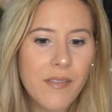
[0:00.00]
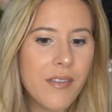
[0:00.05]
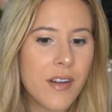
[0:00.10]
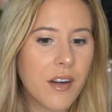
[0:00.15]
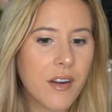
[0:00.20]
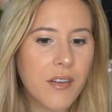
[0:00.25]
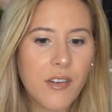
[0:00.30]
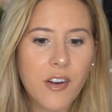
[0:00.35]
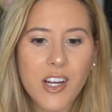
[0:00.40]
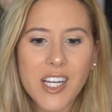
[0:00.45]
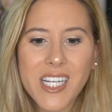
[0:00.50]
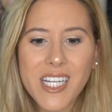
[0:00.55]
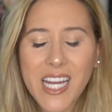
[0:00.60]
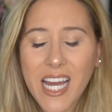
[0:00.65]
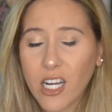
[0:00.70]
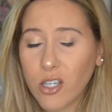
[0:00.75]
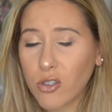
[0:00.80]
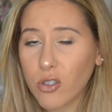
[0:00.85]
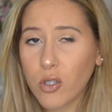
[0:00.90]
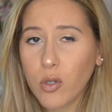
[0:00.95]
very, very
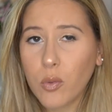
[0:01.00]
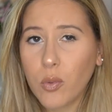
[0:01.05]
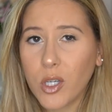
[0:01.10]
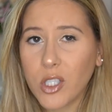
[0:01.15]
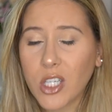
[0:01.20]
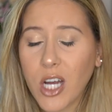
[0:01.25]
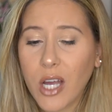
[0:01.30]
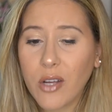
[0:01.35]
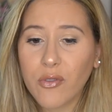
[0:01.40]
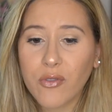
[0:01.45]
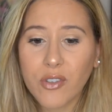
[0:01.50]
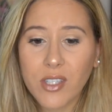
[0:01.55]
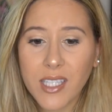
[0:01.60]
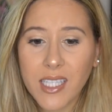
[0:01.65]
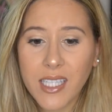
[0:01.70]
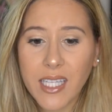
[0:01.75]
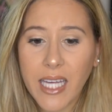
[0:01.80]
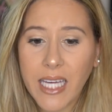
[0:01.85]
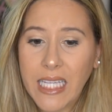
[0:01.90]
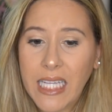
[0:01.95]
natural, which I really
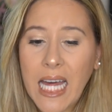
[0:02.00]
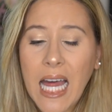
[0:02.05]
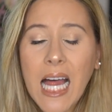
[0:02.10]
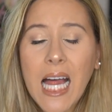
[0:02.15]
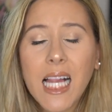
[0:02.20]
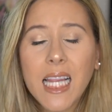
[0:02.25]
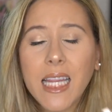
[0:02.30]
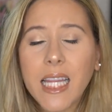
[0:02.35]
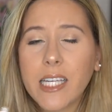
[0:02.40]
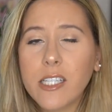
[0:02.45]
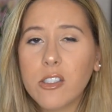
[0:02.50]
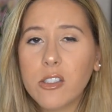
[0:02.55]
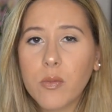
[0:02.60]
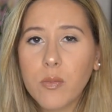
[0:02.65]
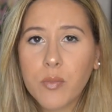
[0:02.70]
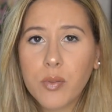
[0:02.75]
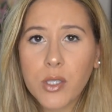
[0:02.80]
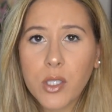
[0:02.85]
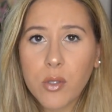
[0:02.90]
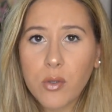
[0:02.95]
like. Layers
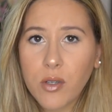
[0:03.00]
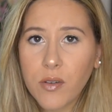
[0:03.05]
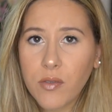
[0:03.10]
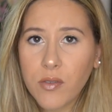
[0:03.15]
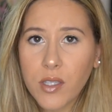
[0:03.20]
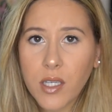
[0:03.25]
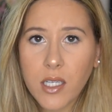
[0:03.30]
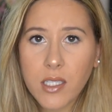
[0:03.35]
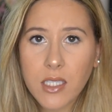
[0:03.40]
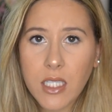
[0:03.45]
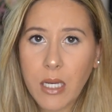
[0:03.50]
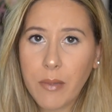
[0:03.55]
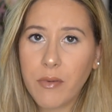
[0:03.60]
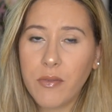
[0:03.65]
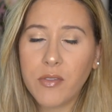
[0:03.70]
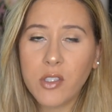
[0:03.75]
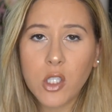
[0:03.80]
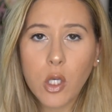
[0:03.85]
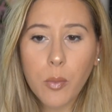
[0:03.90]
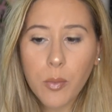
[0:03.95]
beautifully on top of
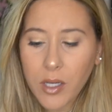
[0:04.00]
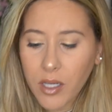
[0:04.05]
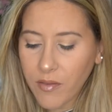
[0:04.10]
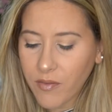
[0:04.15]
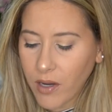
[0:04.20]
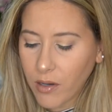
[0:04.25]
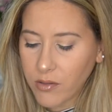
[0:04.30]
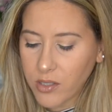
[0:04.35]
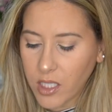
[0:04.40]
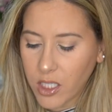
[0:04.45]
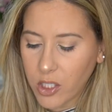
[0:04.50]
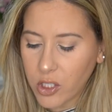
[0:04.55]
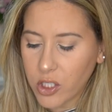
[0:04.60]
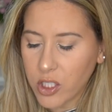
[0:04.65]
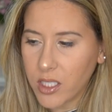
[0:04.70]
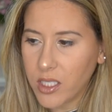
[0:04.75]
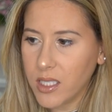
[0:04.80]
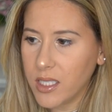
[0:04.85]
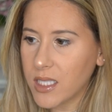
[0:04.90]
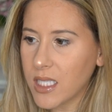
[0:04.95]
so many
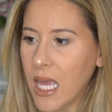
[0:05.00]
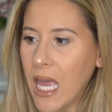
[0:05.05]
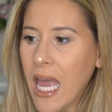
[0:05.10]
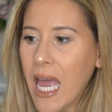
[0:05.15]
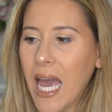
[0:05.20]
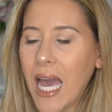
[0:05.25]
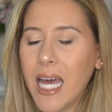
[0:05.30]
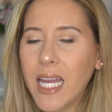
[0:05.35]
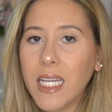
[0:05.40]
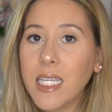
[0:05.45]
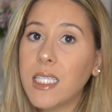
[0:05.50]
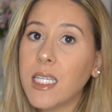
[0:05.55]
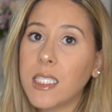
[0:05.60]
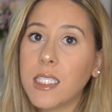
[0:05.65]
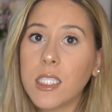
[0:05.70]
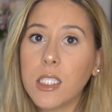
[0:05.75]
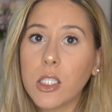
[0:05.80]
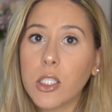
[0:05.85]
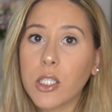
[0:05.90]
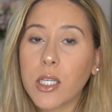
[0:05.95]
foundations, and it
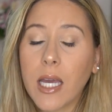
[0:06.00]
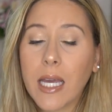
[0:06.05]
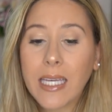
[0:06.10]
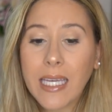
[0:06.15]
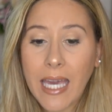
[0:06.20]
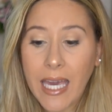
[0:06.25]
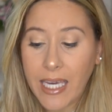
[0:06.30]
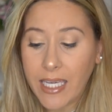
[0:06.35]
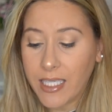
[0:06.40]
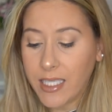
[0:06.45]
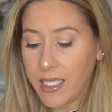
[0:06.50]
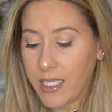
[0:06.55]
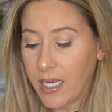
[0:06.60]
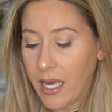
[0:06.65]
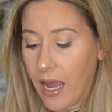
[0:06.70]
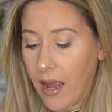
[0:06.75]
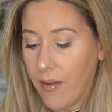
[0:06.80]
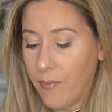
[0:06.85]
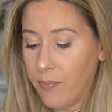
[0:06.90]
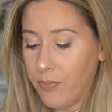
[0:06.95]
doesn't look cakey,
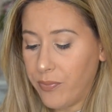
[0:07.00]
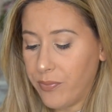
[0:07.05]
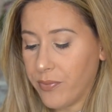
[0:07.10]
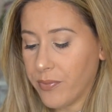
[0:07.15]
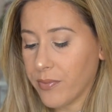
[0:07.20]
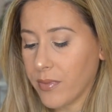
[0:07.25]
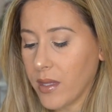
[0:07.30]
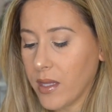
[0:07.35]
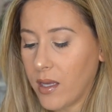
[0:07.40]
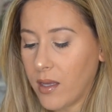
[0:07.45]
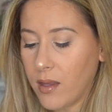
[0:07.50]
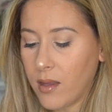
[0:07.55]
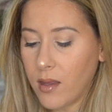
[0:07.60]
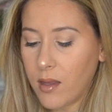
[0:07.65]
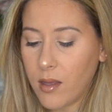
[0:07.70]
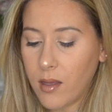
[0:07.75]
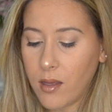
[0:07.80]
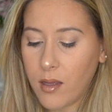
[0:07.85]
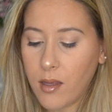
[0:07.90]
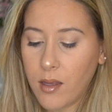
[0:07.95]
and
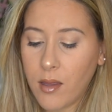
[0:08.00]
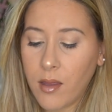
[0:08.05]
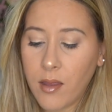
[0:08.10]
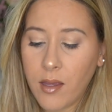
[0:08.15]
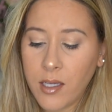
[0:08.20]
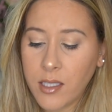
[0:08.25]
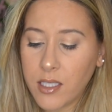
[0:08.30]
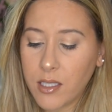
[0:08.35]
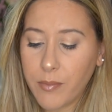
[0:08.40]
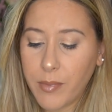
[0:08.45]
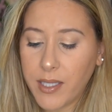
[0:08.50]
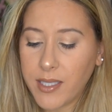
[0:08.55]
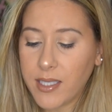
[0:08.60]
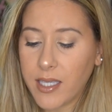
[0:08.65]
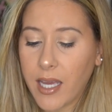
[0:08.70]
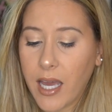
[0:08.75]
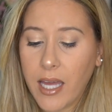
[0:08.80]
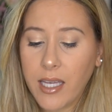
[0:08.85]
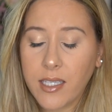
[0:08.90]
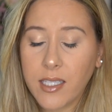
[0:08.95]
it's
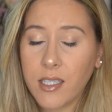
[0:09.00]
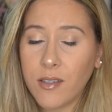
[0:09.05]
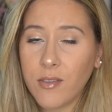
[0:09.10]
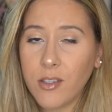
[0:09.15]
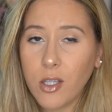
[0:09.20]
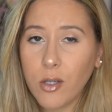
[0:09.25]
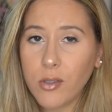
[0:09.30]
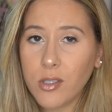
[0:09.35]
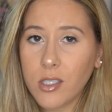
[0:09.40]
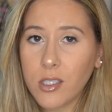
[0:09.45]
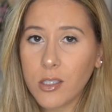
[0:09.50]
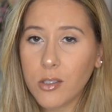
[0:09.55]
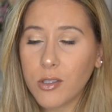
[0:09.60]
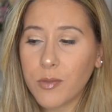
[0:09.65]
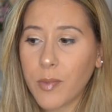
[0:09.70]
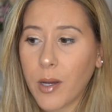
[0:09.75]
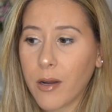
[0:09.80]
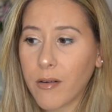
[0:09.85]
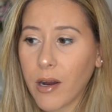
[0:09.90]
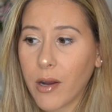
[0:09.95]
amazing. And even though it's a loose
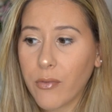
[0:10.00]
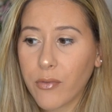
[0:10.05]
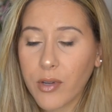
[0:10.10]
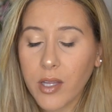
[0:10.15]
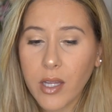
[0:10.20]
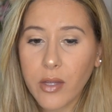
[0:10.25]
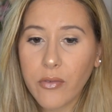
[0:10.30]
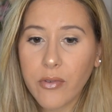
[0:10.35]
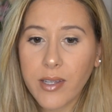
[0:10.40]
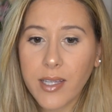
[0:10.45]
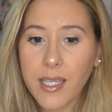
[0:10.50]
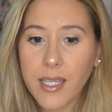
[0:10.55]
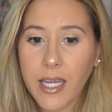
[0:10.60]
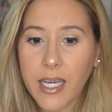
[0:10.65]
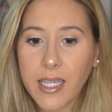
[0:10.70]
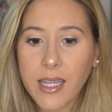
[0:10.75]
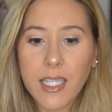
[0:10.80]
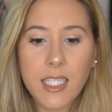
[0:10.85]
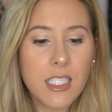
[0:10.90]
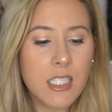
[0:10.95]
powder, I really, really
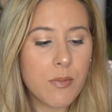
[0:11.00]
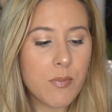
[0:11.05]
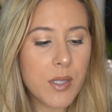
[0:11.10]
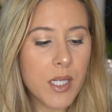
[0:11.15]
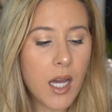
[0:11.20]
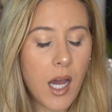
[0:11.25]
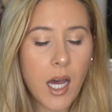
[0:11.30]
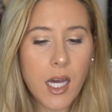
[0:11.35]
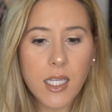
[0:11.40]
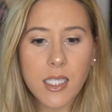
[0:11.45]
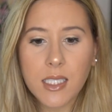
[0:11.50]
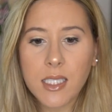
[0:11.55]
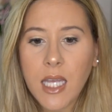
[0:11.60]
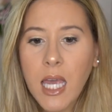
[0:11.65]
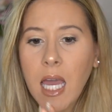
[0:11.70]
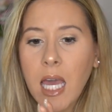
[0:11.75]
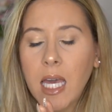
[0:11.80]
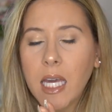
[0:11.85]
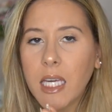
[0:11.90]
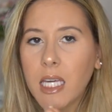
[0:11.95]
like this, because
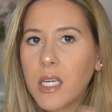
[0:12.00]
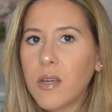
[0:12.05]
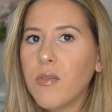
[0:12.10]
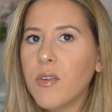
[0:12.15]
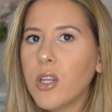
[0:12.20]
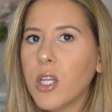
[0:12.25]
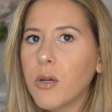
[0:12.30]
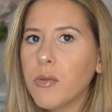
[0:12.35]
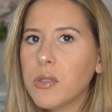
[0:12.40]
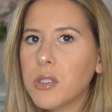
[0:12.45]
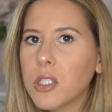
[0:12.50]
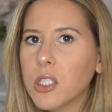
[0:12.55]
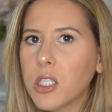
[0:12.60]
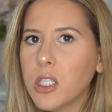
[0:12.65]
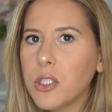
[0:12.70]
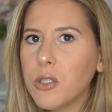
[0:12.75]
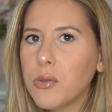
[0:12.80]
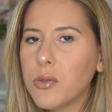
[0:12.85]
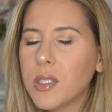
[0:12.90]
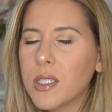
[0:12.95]
even though it's
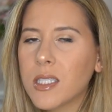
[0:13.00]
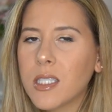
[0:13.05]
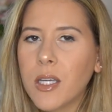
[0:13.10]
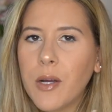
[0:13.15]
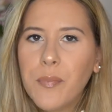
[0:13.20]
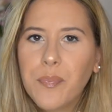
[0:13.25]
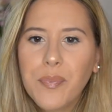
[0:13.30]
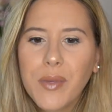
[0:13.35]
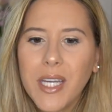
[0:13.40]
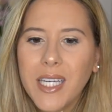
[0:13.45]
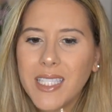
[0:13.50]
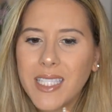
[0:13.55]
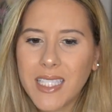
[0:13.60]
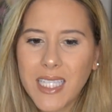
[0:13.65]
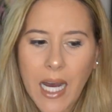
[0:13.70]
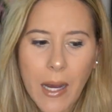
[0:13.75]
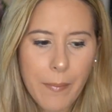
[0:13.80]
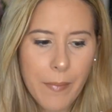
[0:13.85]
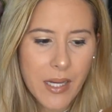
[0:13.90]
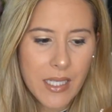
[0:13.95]
loose, it's
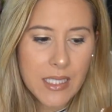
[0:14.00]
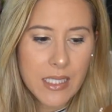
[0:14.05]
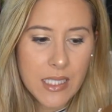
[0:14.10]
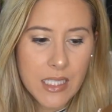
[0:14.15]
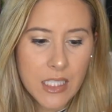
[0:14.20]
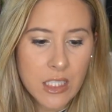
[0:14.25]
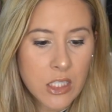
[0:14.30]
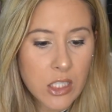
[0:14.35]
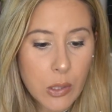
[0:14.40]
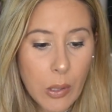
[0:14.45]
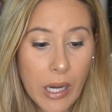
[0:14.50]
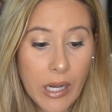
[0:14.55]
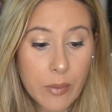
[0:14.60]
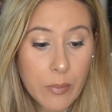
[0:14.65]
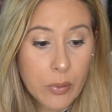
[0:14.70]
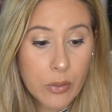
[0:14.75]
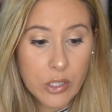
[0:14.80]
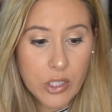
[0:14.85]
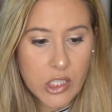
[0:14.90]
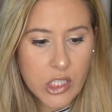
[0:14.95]
not messy, so I
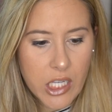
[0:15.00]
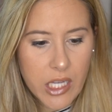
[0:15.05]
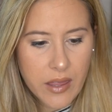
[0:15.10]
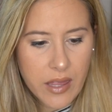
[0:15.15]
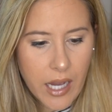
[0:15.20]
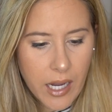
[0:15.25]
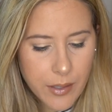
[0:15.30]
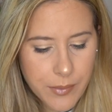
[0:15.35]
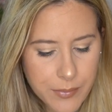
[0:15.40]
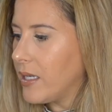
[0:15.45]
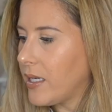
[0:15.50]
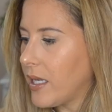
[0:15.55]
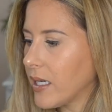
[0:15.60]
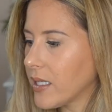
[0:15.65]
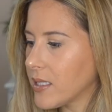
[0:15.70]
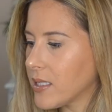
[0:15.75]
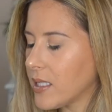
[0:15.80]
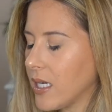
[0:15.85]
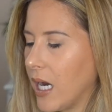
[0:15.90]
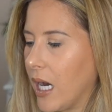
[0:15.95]
appreciate that.
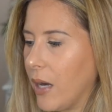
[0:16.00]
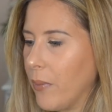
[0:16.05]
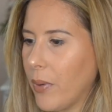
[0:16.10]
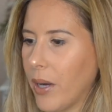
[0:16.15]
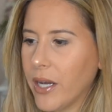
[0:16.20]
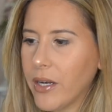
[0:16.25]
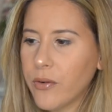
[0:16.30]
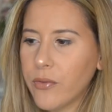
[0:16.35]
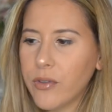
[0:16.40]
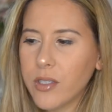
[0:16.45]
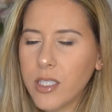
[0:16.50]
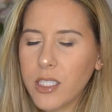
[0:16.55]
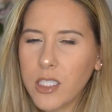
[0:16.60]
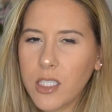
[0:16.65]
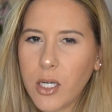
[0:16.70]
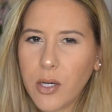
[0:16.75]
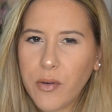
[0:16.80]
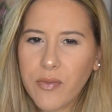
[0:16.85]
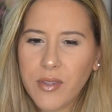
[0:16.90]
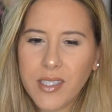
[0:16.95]
Next up, I don't really
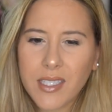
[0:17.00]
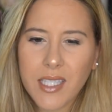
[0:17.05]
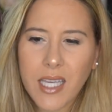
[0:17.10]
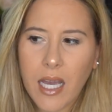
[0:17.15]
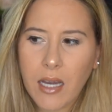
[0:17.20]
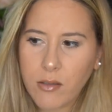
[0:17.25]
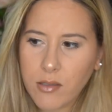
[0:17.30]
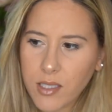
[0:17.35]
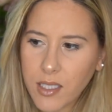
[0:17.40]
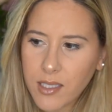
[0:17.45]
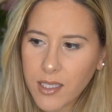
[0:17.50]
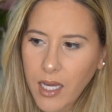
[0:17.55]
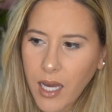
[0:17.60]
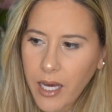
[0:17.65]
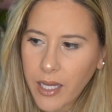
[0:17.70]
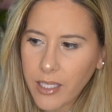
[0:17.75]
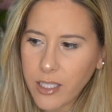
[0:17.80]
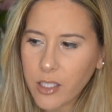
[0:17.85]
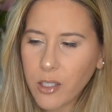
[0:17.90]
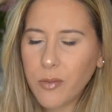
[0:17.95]
know if this counts as a
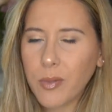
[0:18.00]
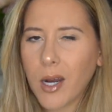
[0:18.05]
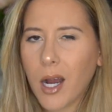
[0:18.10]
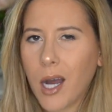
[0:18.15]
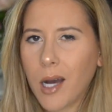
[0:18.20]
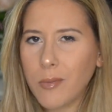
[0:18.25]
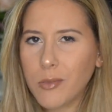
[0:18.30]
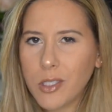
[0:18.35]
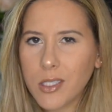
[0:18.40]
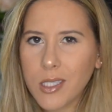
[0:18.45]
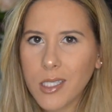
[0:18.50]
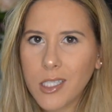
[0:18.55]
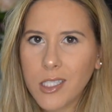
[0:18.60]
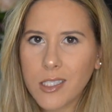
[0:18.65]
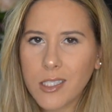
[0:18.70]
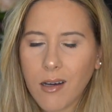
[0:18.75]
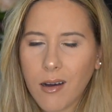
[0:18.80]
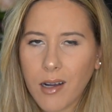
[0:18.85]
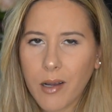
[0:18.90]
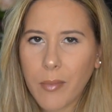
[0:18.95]
highlighter, but I'm just gonna
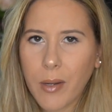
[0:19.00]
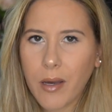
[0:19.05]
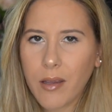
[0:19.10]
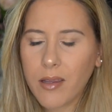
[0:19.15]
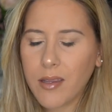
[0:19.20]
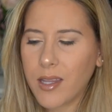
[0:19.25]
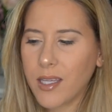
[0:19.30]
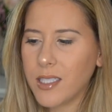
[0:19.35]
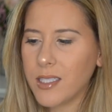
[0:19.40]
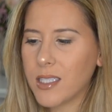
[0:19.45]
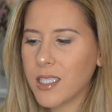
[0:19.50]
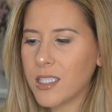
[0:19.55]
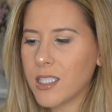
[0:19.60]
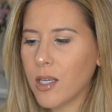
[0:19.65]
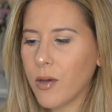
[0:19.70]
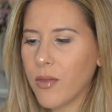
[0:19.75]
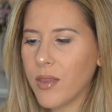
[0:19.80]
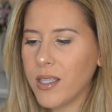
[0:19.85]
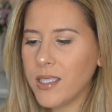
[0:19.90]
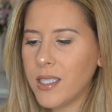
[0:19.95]
talk about this.
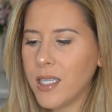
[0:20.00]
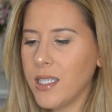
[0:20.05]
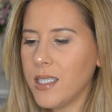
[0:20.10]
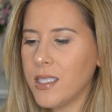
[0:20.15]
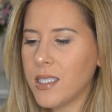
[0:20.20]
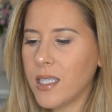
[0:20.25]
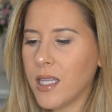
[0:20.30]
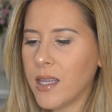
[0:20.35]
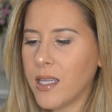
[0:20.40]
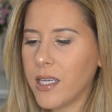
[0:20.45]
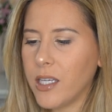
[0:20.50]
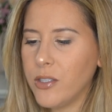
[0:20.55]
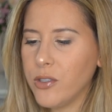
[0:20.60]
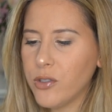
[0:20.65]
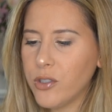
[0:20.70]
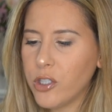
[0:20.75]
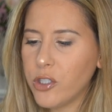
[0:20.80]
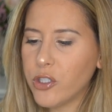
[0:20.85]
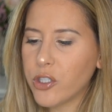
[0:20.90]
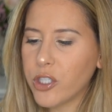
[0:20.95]
So this is the
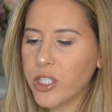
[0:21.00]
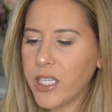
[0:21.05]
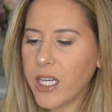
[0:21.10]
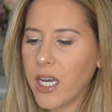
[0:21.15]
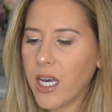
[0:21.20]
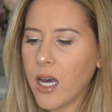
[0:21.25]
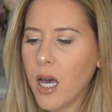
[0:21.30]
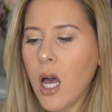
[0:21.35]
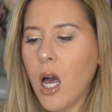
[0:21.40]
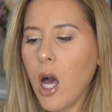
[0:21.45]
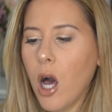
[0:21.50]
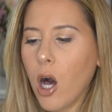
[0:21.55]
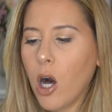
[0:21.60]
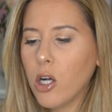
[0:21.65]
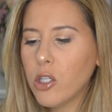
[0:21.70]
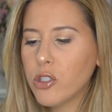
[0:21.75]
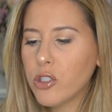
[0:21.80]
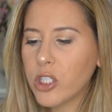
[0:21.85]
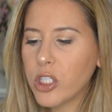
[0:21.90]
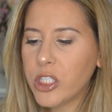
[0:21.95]
Neutrogena
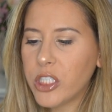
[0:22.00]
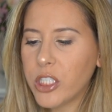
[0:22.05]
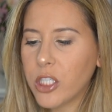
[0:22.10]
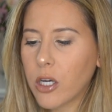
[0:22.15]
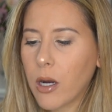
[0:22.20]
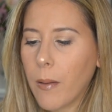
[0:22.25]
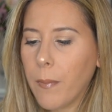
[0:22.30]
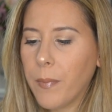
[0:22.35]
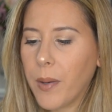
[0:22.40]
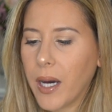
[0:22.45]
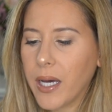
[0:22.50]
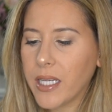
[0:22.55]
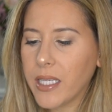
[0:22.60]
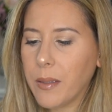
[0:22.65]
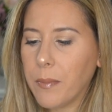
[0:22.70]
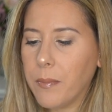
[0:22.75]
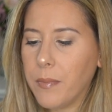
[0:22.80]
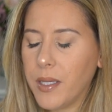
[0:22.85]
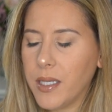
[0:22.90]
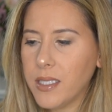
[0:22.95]
Ultra Sheer Body
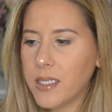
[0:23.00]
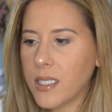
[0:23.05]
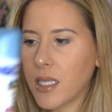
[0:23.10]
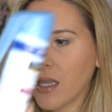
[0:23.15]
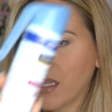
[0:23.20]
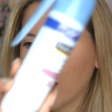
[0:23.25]
Mist.